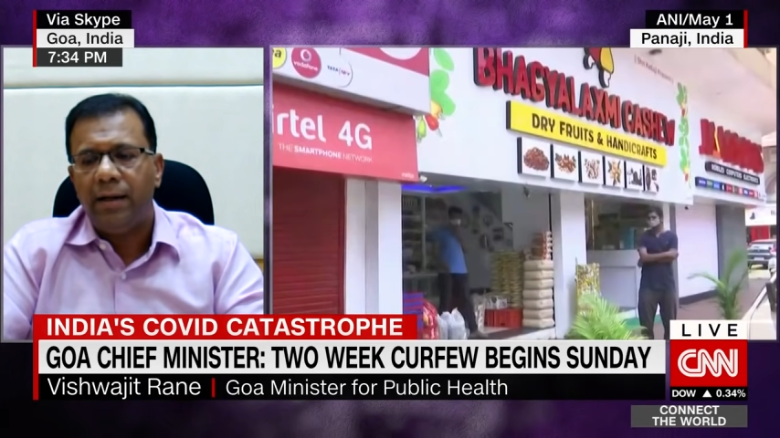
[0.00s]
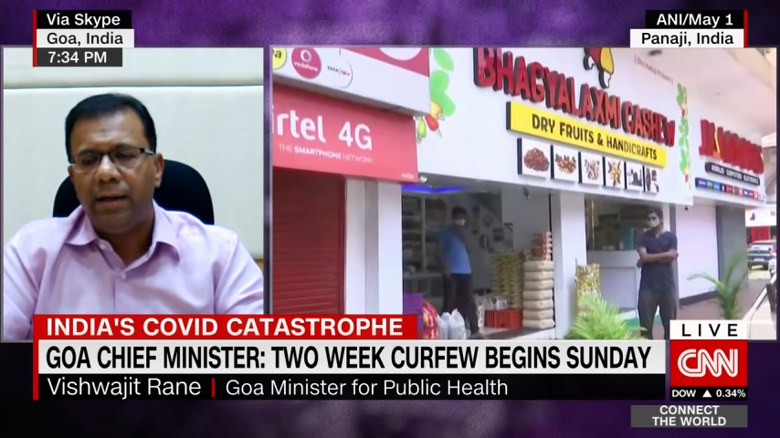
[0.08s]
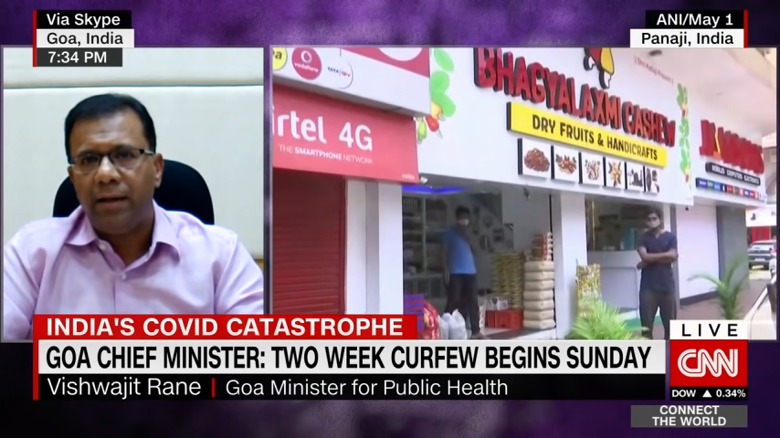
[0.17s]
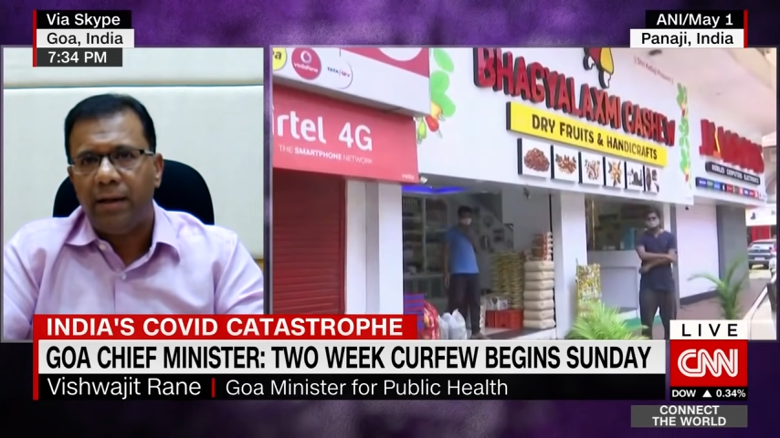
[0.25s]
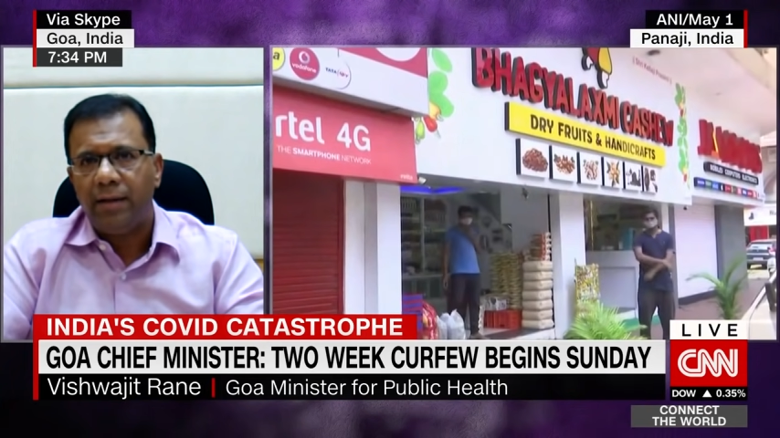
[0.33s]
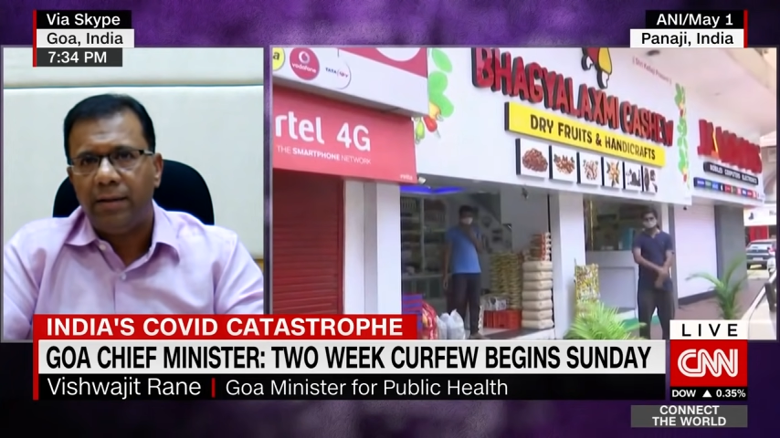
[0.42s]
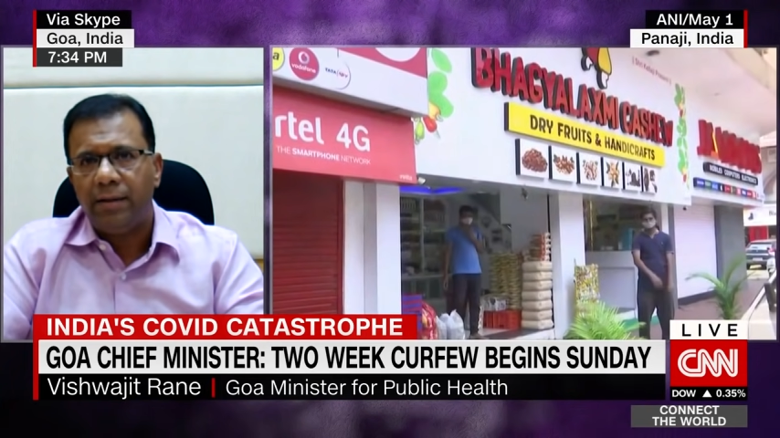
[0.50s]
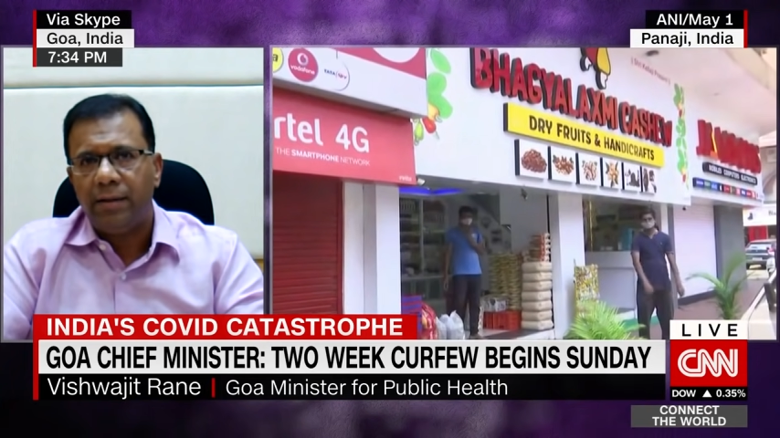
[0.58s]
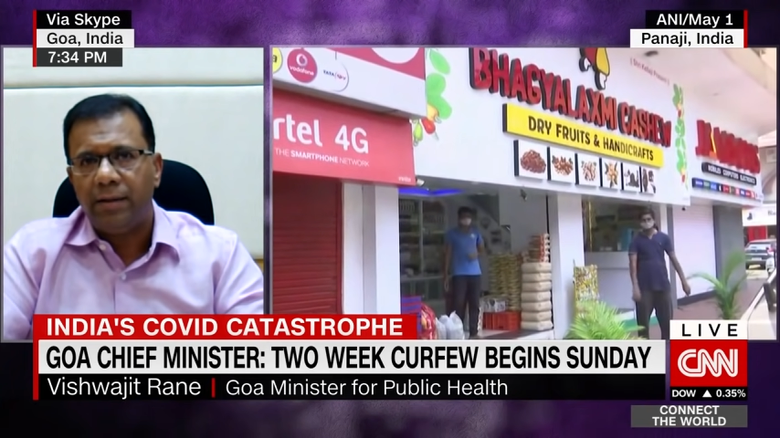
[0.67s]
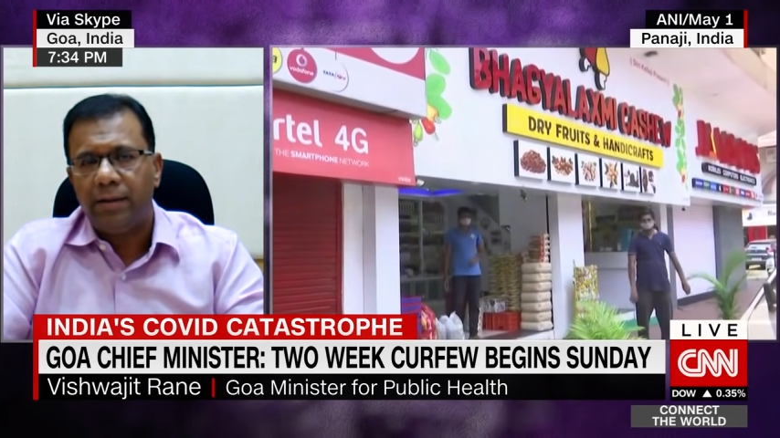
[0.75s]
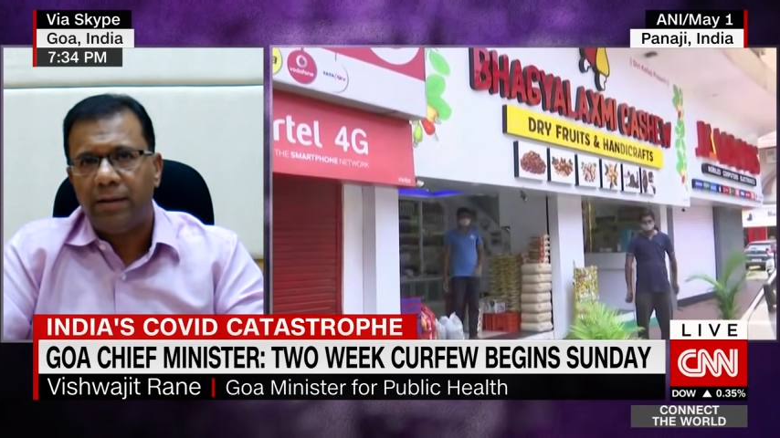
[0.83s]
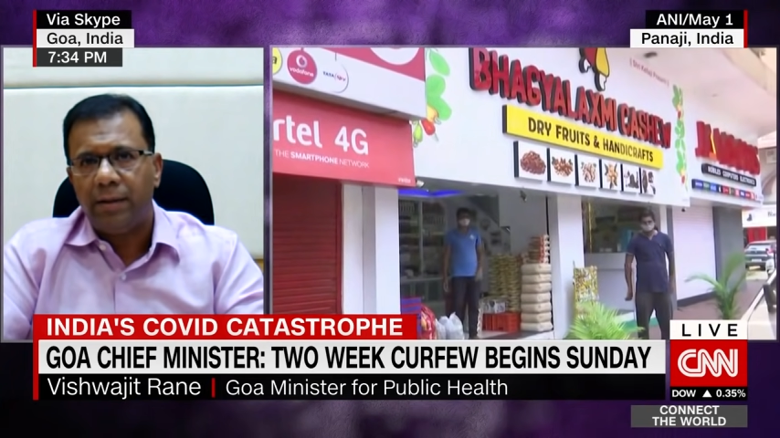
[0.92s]

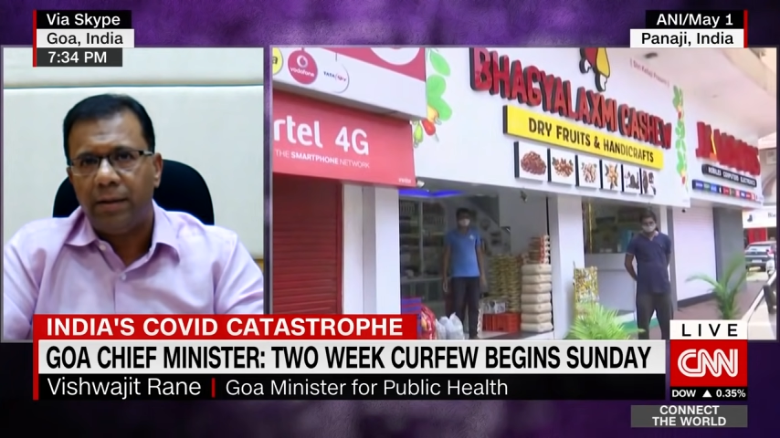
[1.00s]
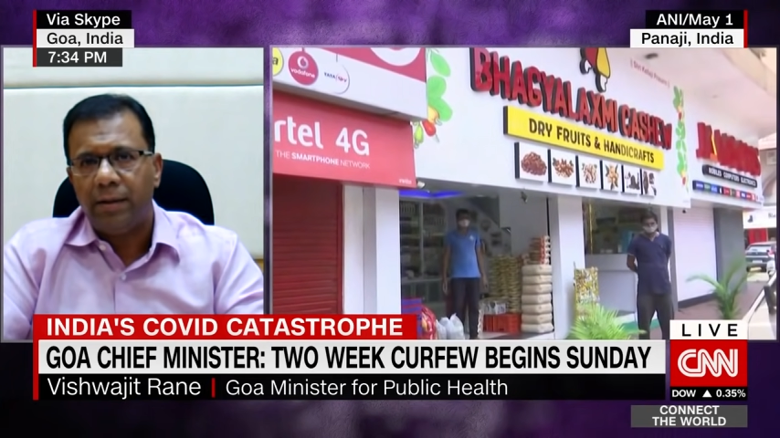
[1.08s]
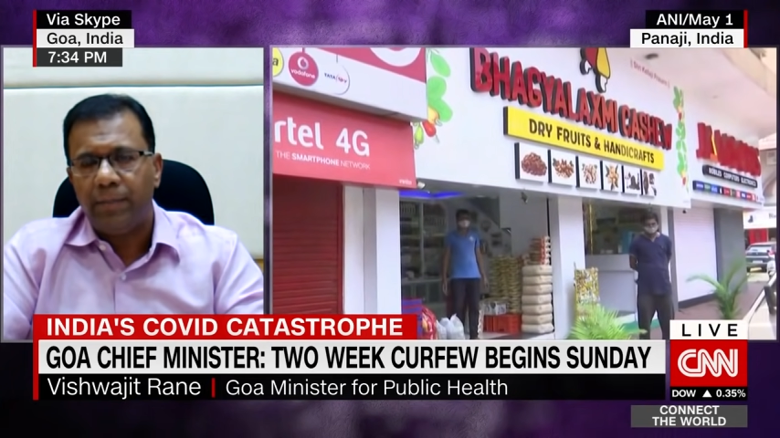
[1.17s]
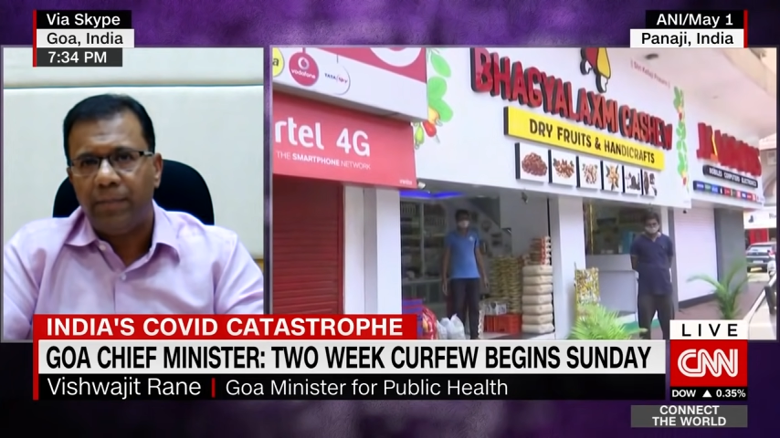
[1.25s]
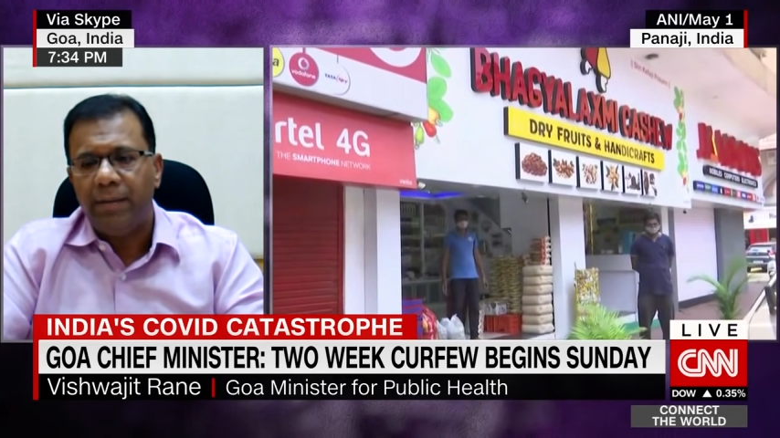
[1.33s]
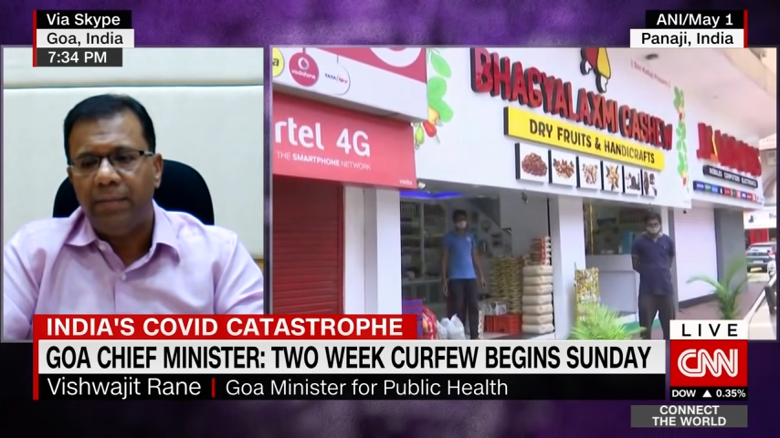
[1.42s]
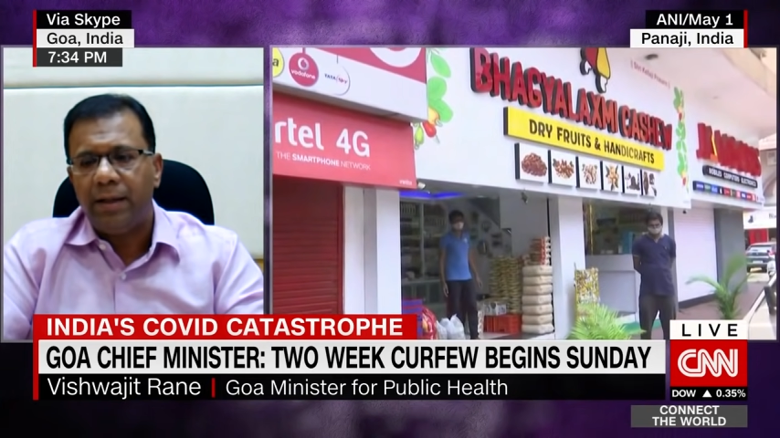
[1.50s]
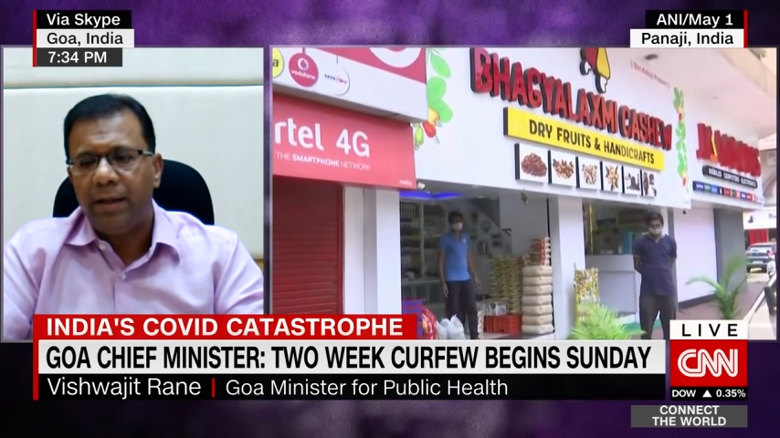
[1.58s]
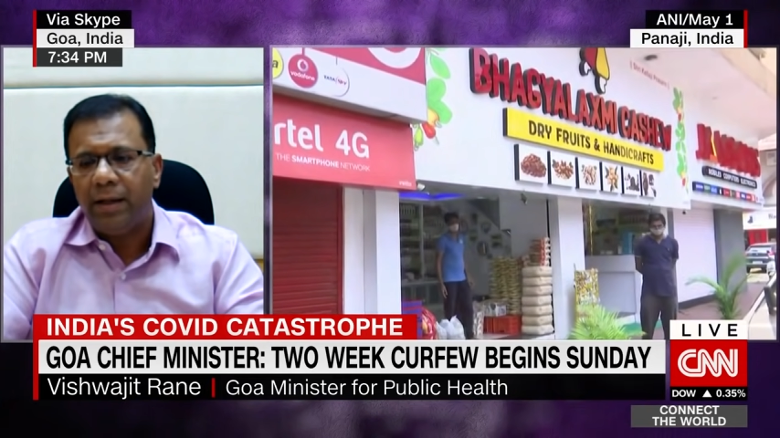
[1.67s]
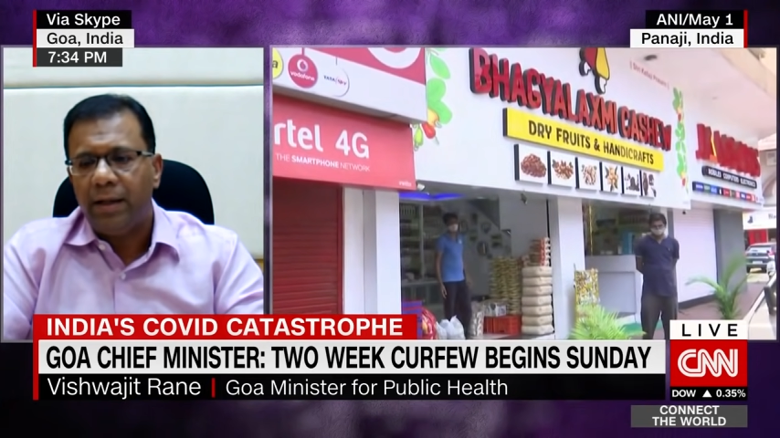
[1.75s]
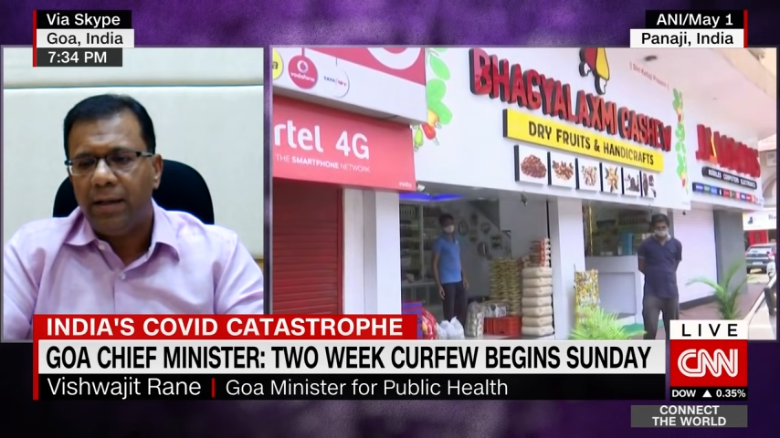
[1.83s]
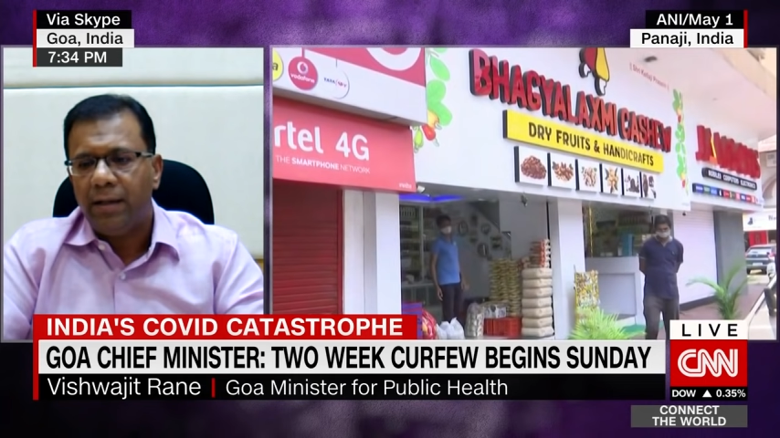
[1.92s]
the
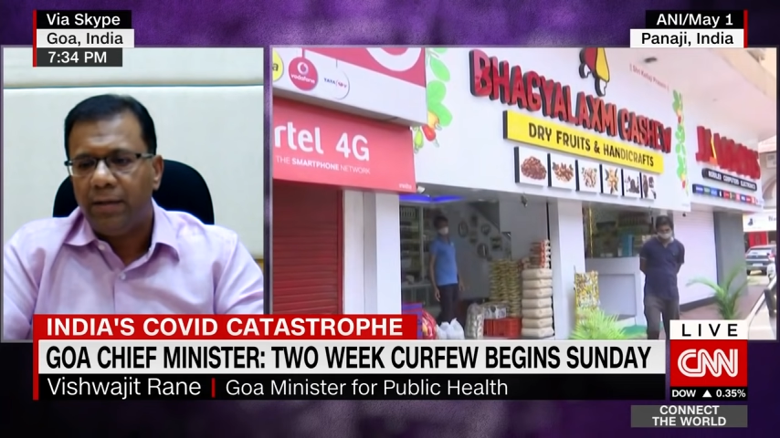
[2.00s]
pandemic.